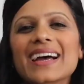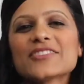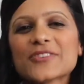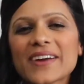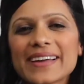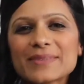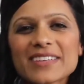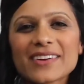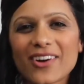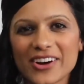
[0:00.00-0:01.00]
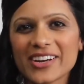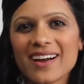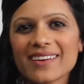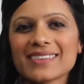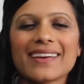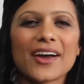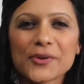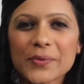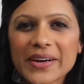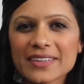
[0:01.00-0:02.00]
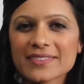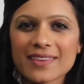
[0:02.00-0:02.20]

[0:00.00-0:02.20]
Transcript: As for items that aren't hung like underwear,